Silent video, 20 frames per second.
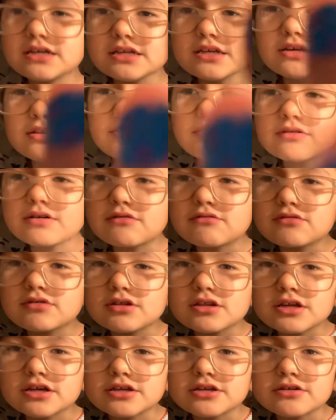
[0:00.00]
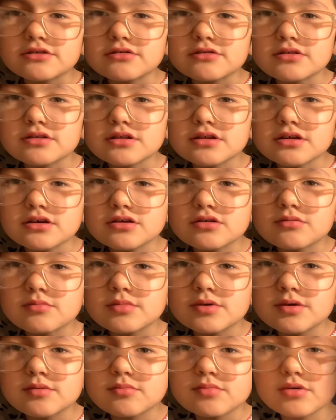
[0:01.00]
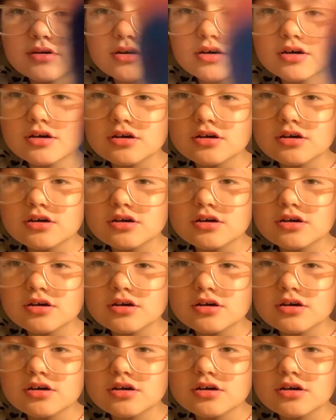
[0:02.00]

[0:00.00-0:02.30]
you? I will clean you in a little bit, but...